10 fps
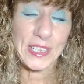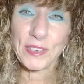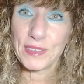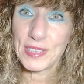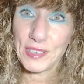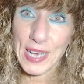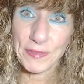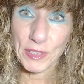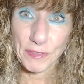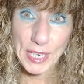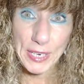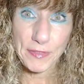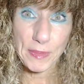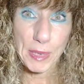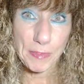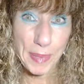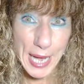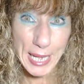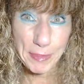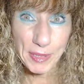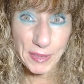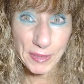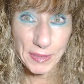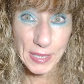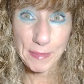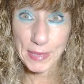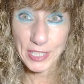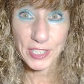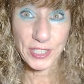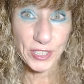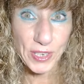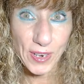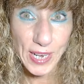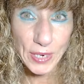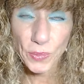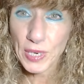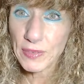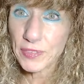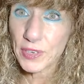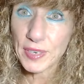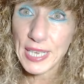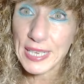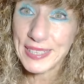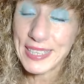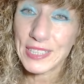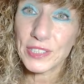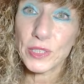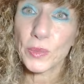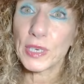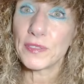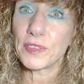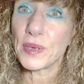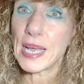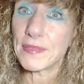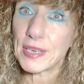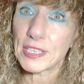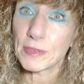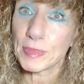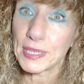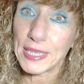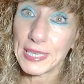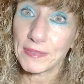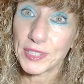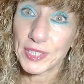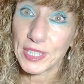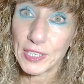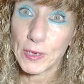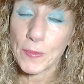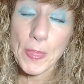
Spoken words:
You have to read from a Bible that mentions God. What if you're an atheist? Or what if you have other beliefs, if